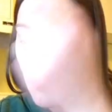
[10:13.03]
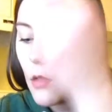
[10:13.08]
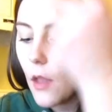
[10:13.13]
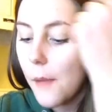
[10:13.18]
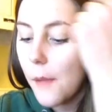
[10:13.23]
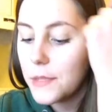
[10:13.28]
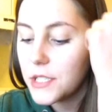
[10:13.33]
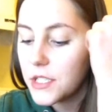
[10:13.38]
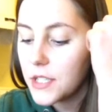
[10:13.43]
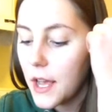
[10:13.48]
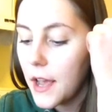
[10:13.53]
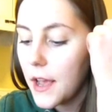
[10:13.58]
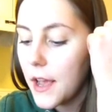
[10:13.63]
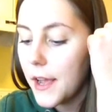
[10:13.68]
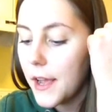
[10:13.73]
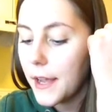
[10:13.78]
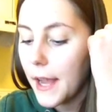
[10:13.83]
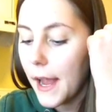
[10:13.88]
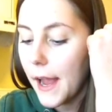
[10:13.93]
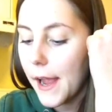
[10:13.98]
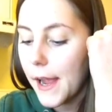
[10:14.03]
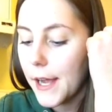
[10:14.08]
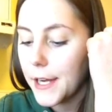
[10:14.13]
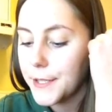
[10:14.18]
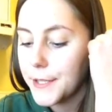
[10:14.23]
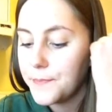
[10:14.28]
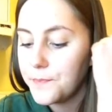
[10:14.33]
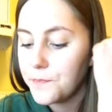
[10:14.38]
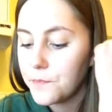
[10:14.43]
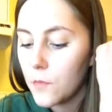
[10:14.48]
Miss cake, and
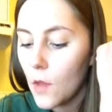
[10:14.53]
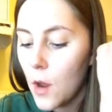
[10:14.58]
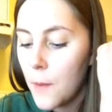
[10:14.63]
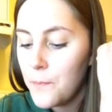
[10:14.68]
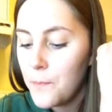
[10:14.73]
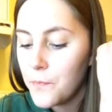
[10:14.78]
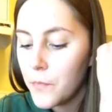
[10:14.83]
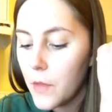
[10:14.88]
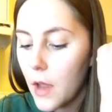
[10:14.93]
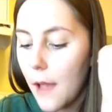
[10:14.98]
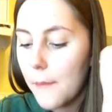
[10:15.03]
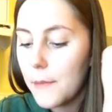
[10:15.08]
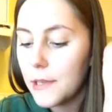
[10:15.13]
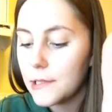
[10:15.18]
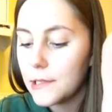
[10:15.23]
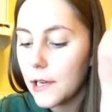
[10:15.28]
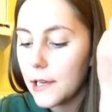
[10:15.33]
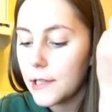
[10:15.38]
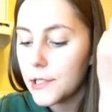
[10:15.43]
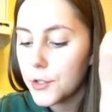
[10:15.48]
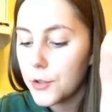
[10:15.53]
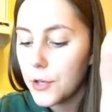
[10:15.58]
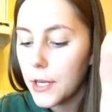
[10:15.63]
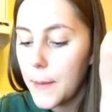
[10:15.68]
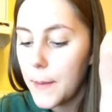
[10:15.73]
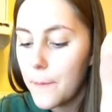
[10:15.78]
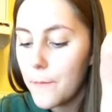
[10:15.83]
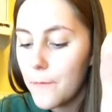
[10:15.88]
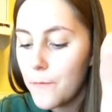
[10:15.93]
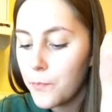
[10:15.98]
I miss ice
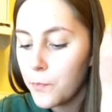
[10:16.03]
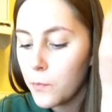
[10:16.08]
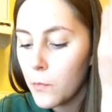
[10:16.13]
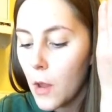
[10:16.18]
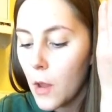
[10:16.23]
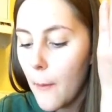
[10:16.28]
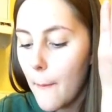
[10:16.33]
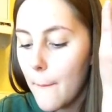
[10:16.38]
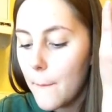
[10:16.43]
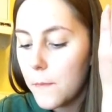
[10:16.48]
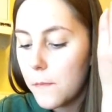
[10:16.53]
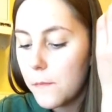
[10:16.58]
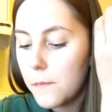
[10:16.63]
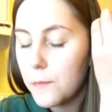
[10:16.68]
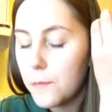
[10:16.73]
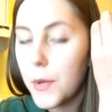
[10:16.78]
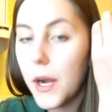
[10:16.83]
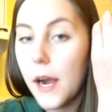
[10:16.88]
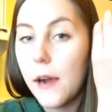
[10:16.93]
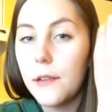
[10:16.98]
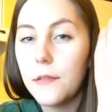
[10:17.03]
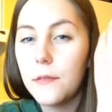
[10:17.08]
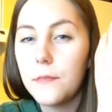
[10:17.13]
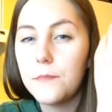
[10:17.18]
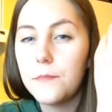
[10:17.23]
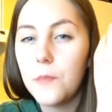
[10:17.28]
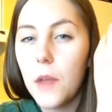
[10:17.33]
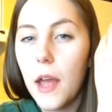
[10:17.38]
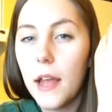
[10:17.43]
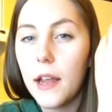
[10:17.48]
cream, but
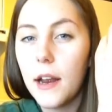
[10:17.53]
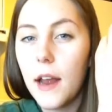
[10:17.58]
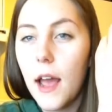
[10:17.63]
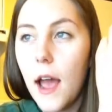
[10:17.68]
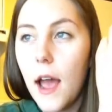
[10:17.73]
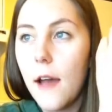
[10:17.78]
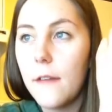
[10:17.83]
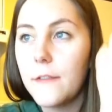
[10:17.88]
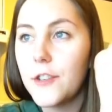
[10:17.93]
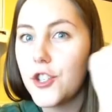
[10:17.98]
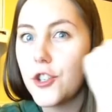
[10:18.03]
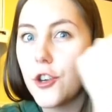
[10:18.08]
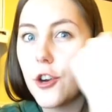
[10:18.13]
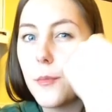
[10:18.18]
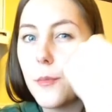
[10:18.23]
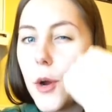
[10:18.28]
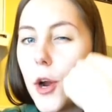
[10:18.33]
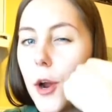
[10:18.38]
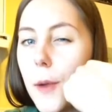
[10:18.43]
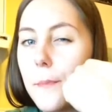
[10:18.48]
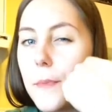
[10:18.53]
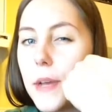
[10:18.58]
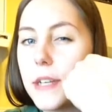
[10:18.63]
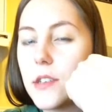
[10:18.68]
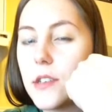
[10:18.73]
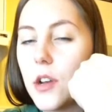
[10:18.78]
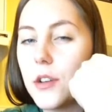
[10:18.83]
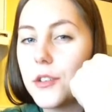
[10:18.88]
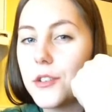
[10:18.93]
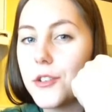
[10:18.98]
I can have sherbet as
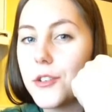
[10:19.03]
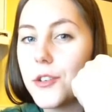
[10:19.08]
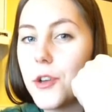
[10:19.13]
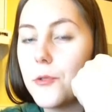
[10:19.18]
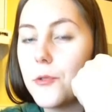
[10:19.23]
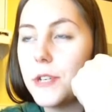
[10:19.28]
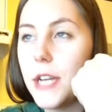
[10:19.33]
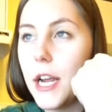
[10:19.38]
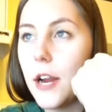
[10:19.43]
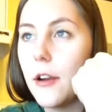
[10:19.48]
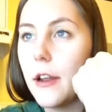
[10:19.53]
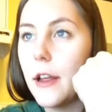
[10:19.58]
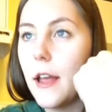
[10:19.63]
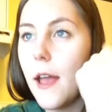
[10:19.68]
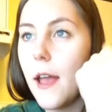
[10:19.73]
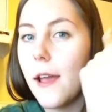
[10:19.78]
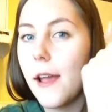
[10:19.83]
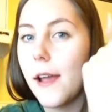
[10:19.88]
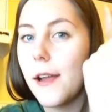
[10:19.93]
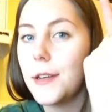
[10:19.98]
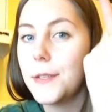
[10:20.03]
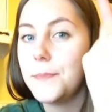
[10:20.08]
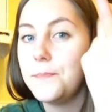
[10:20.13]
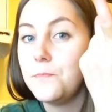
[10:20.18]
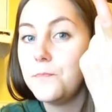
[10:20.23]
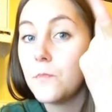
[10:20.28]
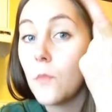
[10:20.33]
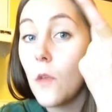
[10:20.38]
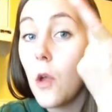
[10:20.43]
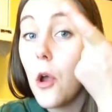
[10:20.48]
long as there's no dairy, and
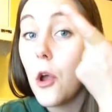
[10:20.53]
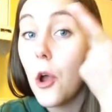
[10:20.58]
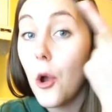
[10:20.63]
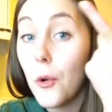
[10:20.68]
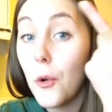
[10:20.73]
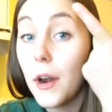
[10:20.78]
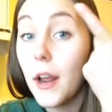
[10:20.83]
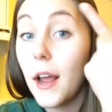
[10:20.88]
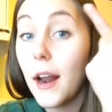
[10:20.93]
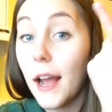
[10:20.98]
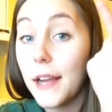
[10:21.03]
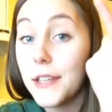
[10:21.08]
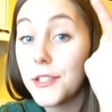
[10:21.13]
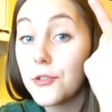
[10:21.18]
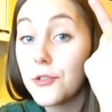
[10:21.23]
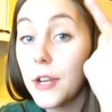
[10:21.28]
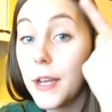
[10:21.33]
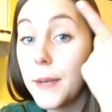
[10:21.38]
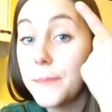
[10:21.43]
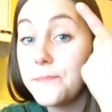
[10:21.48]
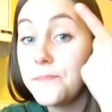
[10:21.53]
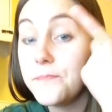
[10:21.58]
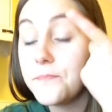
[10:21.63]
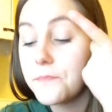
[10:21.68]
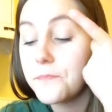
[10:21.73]
coconut ice cream.